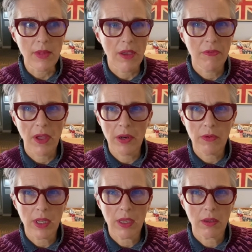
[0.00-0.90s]
found it
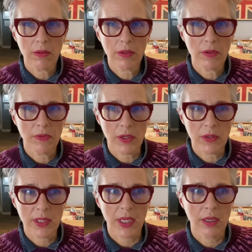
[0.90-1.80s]
really
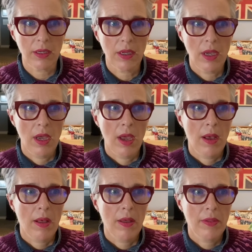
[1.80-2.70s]
confusing.
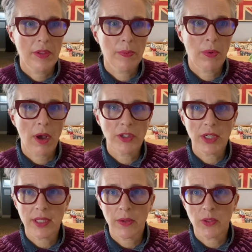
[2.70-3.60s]
The
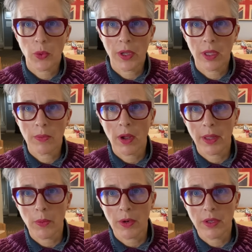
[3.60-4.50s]
projects that I was working on probably
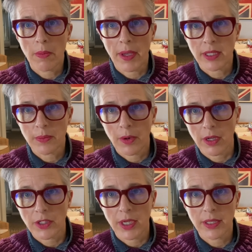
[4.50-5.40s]
weren't the best
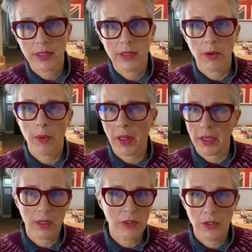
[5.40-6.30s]
projects. They were probably a
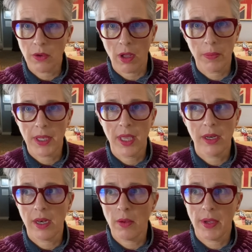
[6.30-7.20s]
little too complicated
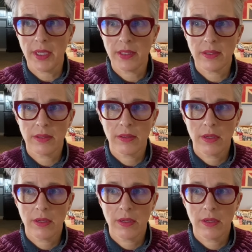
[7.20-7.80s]
anyways.